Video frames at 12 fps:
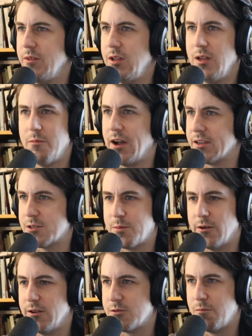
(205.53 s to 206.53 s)
In my
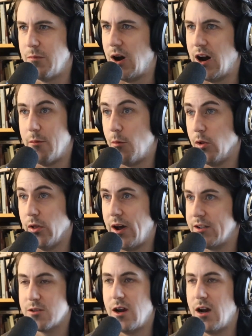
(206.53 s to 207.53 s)
experience, I'm a
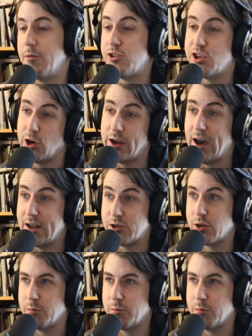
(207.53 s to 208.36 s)
geriatric